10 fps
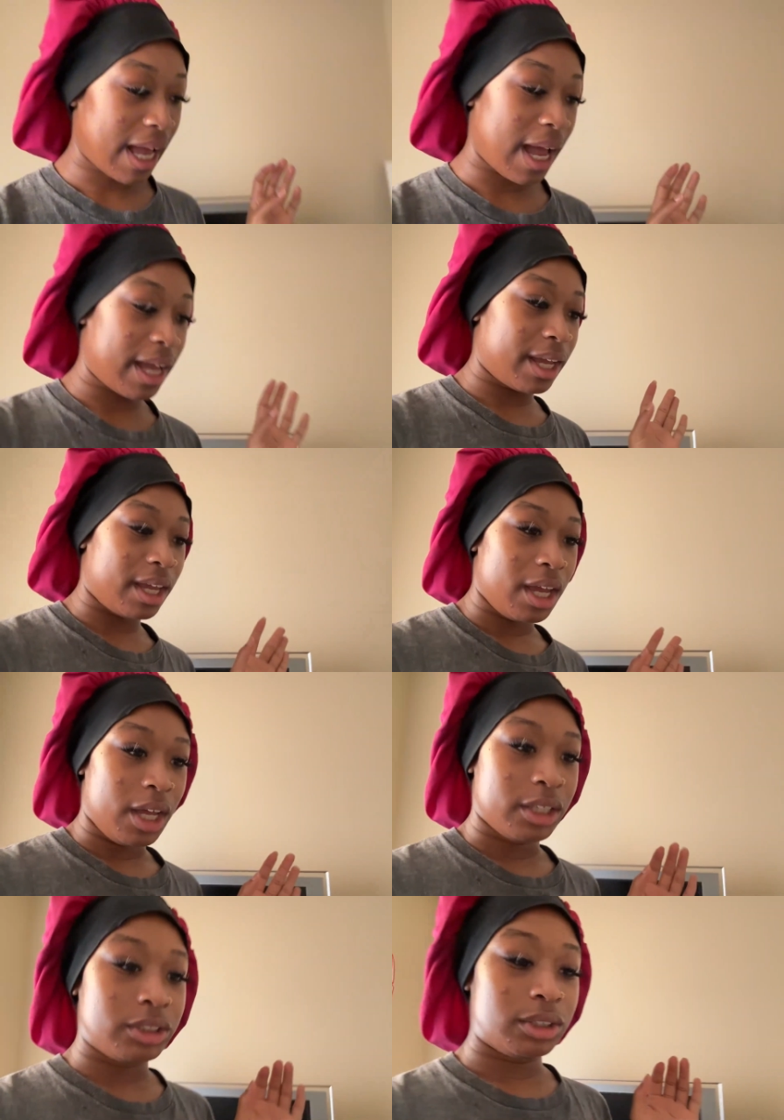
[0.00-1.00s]
I
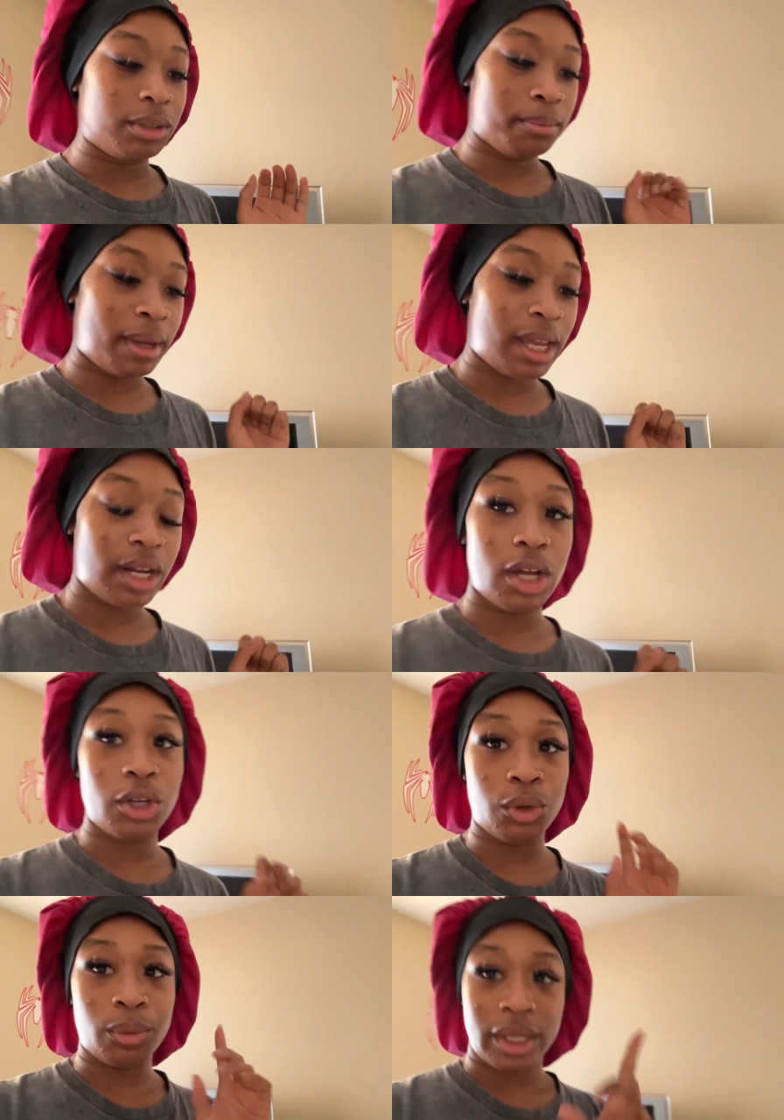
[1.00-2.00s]
made a
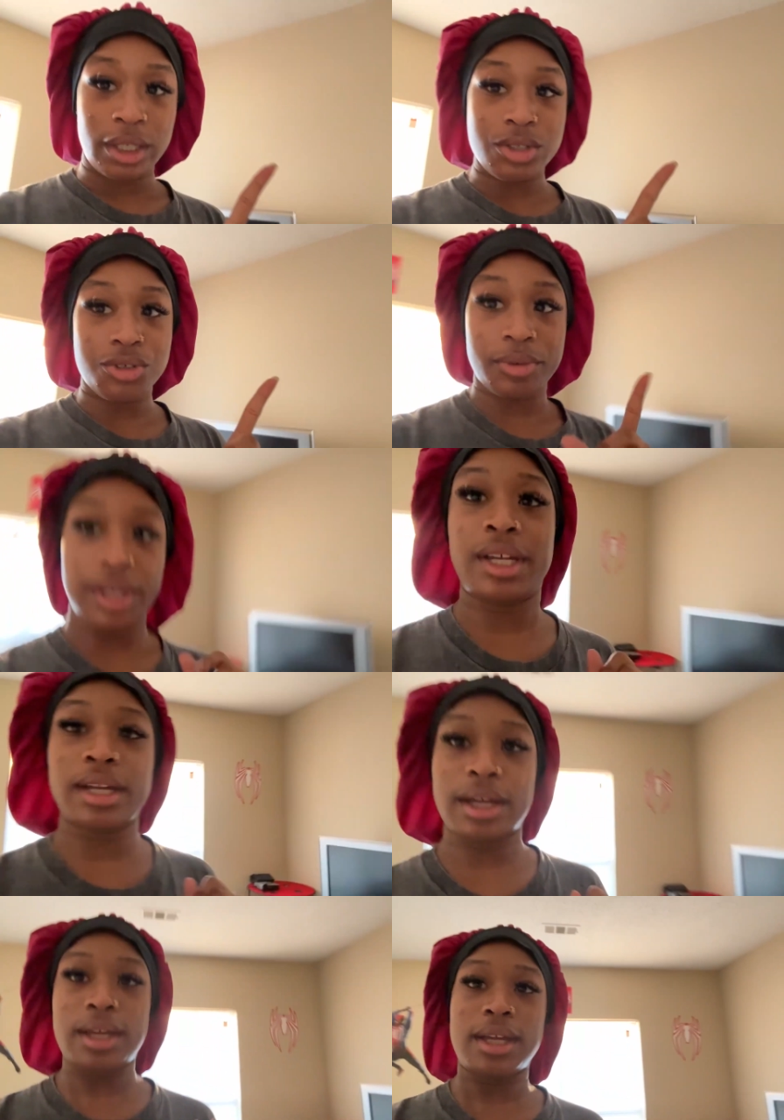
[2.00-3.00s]
green
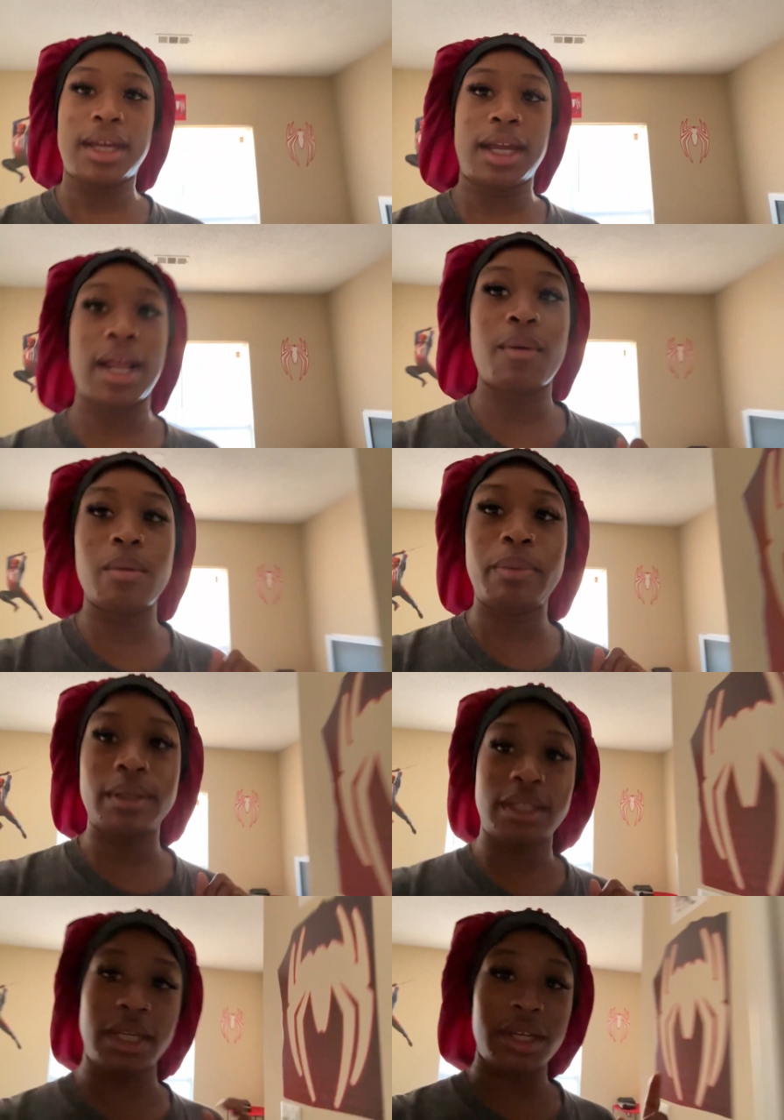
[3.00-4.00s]
drink and I will
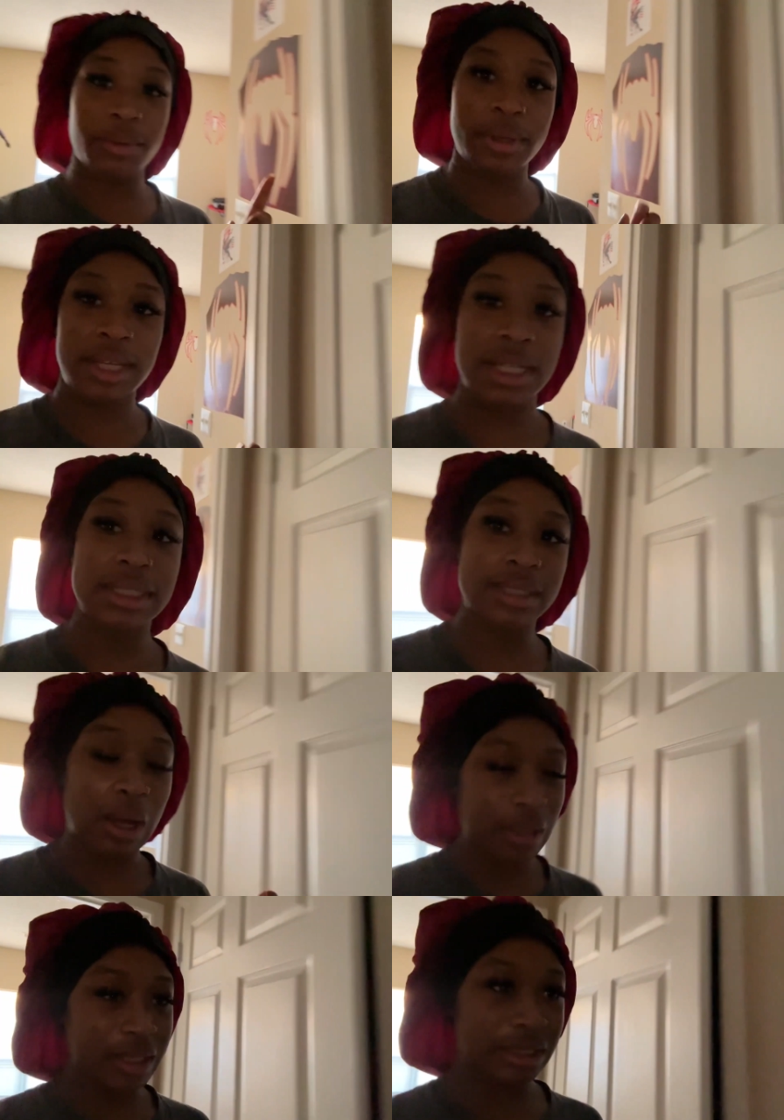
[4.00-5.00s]
put the ingredients
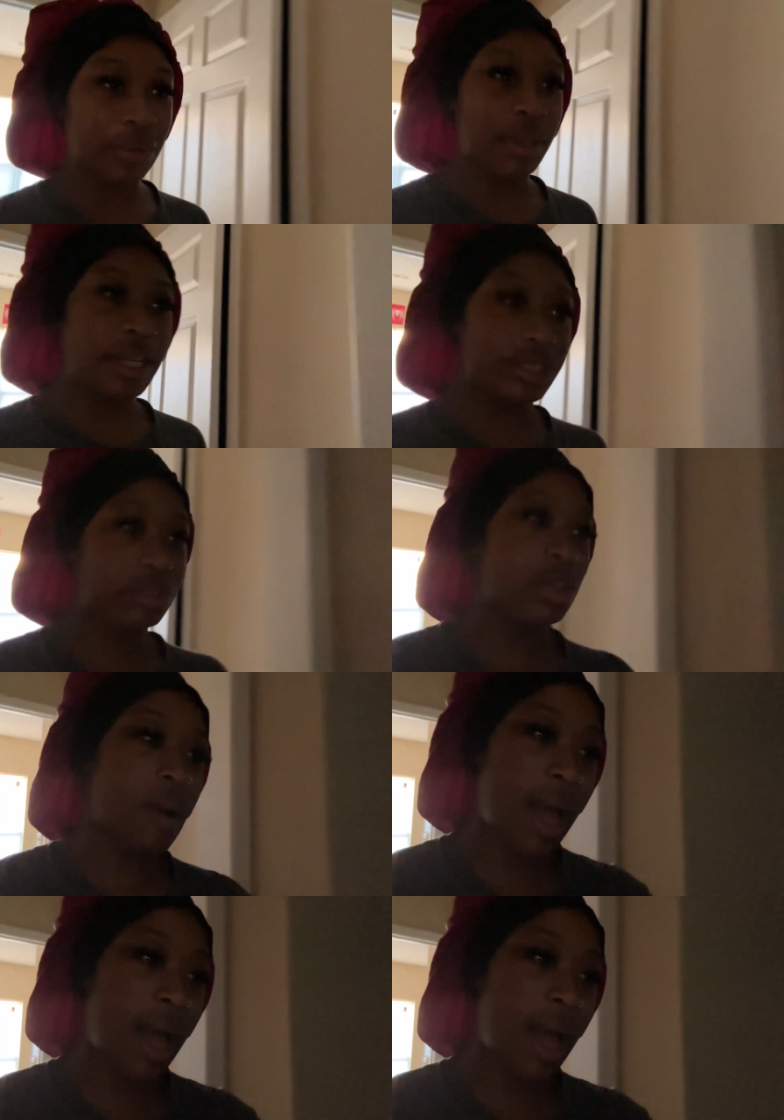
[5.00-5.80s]
on the screen because you know I